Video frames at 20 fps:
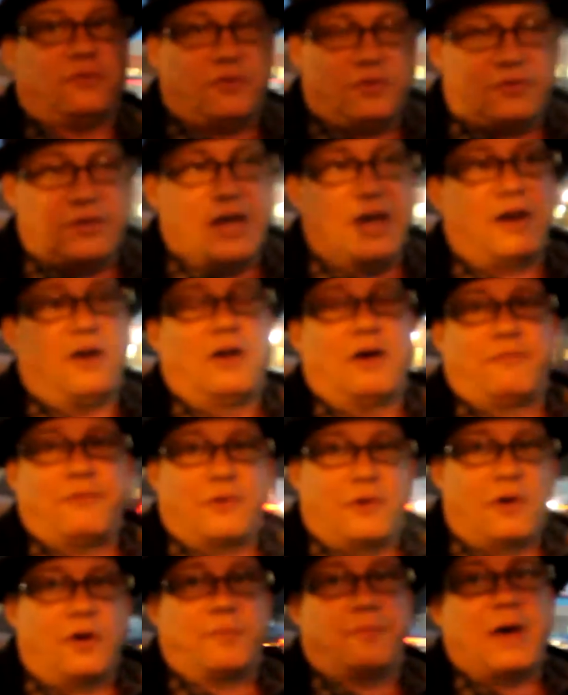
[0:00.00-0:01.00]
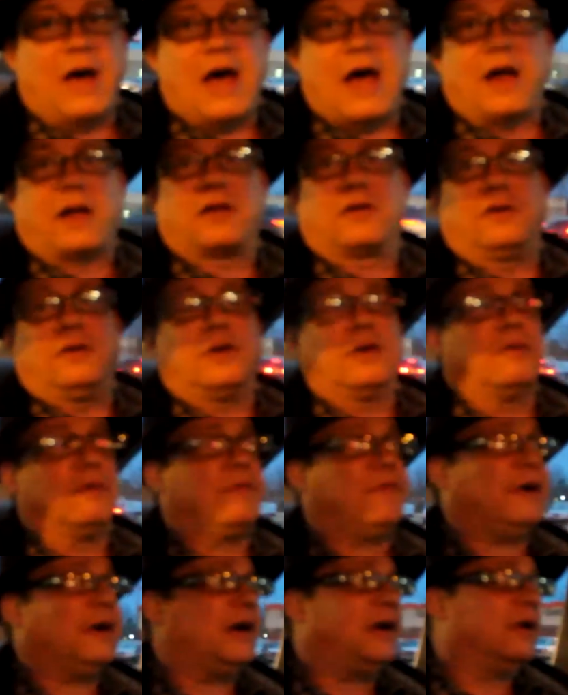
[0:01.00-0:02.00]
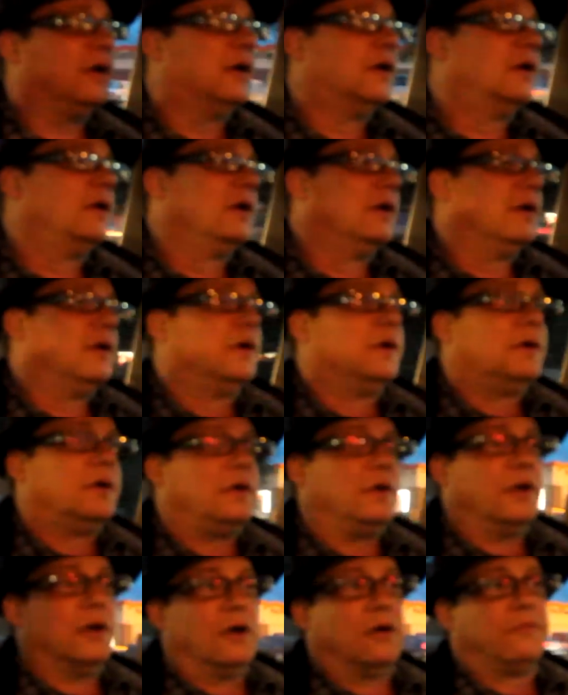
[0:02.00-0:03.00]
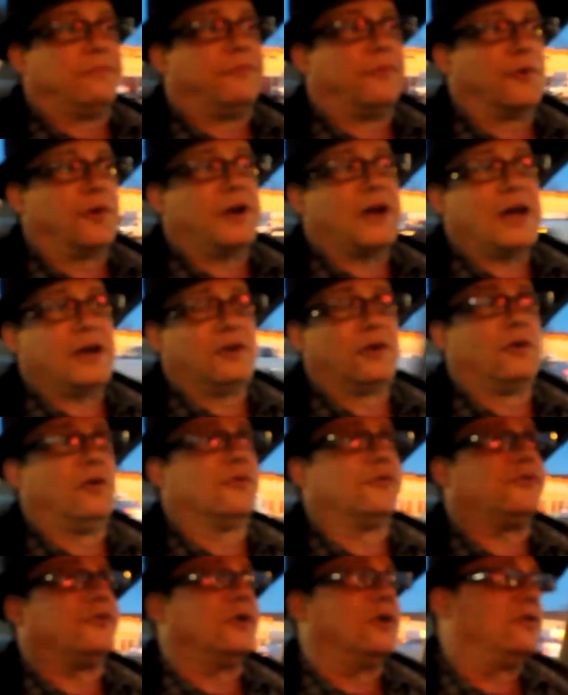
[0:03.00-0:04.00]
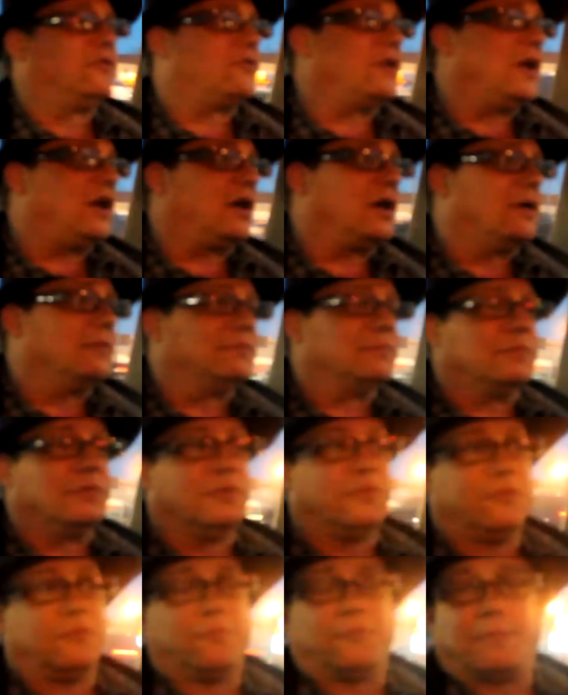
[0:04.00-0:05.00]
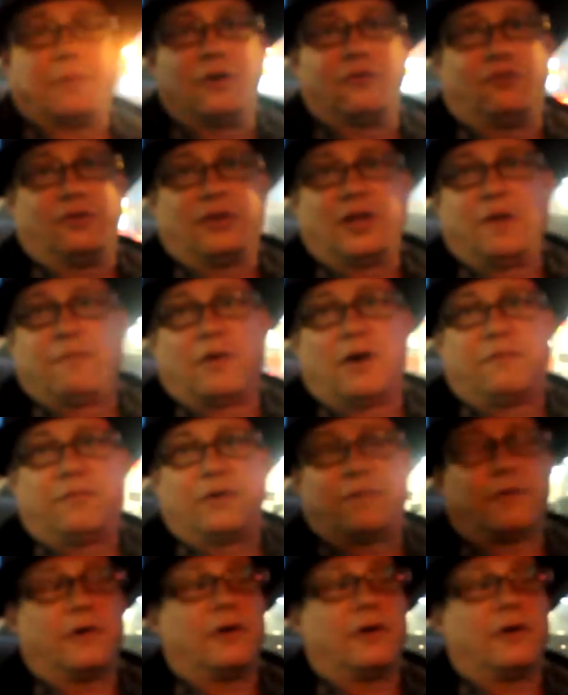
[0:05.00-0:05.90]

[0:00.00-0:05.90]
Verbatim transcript: She's had enough on her back, you know, without, you know, forty-nine-year-old son trying to come and sponge and live off of